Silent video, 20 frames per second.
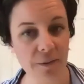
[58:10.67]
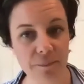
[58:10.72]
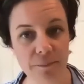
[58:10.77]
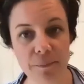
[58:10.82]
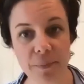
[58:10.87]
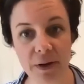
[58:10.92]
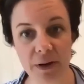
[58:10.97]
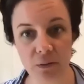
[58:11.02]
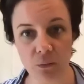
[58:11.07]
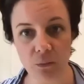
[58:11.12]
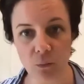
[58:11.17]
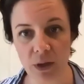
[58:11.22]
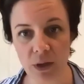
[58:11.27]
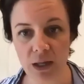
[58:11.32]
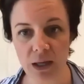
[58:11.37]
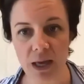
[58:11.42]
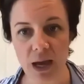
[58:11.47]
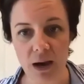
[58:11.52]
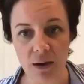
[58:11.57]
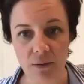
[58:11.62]
But we
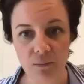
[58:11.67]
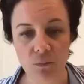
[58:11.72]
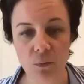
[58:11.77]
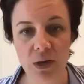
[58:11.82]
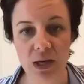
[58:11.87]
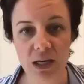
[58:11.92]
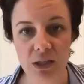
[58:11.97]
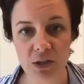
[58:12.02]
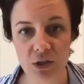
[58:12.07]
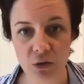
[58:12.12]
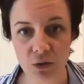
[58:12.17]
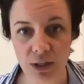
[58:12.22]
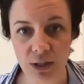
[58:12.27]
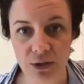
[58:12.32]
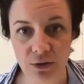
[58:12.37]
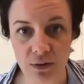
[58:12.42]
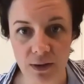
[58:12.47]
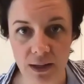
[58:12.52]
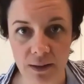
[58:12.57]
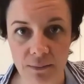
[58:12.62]
can totally
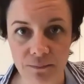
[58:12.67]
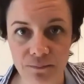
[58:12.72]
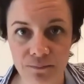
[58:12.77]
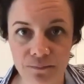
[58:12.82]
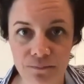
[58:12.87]
do that.